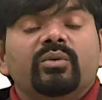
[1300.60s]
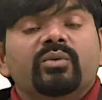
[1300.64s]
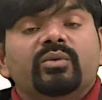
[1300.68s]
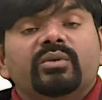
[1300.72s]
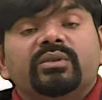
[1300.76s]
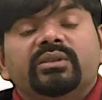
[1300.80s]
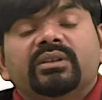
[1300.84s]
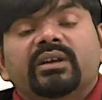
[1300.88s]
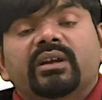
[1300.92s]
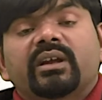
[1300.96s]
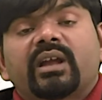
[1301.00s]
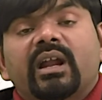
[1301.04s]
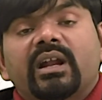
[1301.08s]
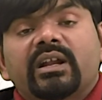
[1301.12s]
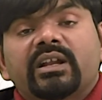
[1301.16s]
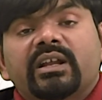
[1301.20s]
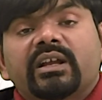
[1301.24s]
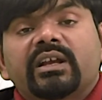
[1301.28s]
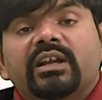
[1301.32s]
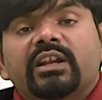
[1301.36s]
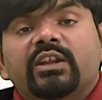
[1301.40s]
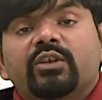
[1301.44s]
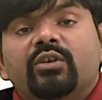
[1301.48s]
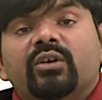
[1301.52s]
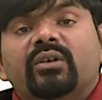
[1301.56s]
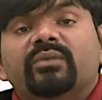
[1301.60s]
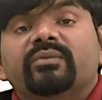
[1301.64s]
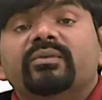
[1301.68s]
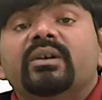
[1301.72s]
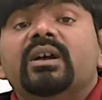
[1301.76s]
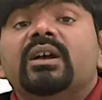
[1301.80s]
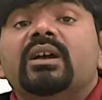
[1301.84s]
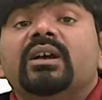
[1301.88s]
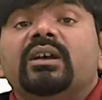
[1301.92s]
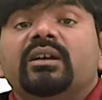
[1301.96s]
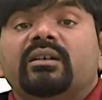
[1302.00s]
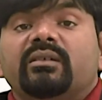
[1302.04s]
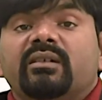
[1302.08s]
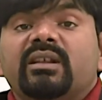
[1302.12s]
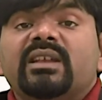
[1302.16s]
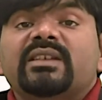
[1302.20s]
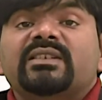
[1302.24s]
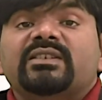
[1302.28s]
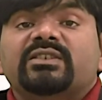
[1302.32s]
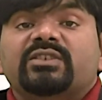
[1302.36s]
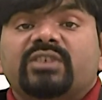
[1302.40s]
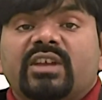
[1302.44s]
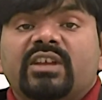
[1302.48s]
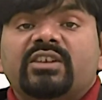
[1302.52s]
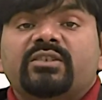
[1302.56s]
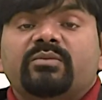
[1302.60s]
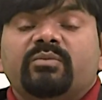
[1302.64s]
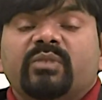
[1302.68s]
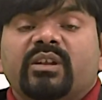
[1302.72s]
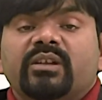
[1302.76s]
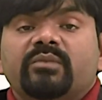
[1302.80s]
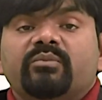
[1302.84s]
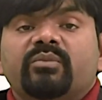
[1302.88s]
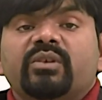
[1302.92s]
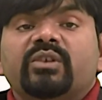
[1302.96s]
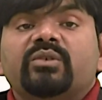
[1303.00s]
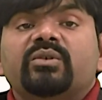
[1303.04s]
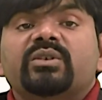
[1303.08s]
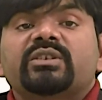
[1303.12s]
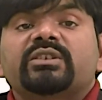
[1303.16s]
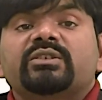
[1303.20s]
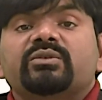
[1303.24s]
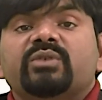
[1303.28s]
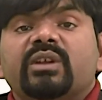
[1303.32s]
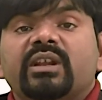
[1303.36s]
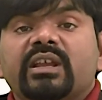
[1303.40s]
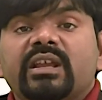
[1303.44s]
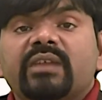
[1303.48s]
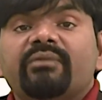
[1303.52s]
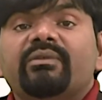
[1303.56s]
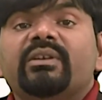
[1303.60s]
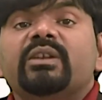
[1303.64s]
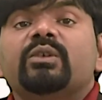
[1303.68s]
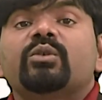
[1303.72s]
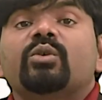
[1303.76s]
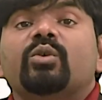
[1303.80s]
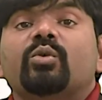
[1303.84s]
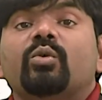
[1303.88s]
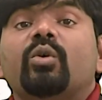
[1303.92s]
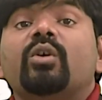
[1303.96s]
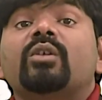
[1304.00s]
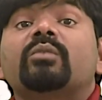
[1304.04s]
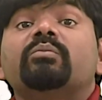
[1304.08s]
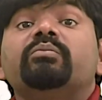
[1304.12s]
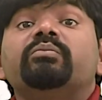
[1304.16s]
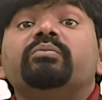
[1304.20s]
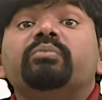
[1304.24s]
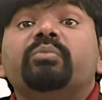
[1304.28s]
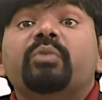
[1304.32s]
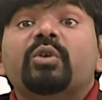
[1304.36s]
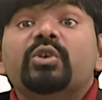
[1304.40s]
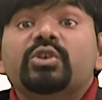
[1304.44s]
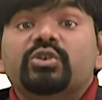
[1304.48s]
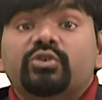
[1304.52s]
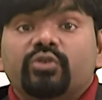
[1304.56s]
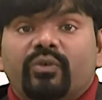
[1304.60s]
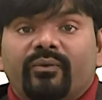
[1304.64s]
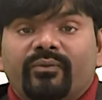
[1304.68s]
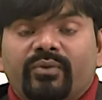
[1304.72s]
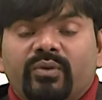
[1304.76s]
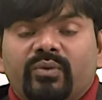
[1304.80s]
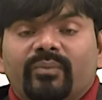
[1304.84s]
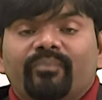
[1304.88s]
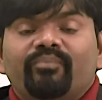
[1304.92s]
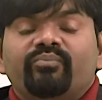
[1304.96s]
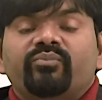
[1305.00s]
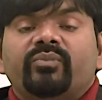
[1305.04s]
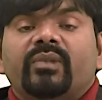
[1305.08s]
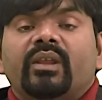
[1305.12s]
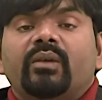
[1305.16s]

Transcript: the category of restatement, because you are giving your own point of view.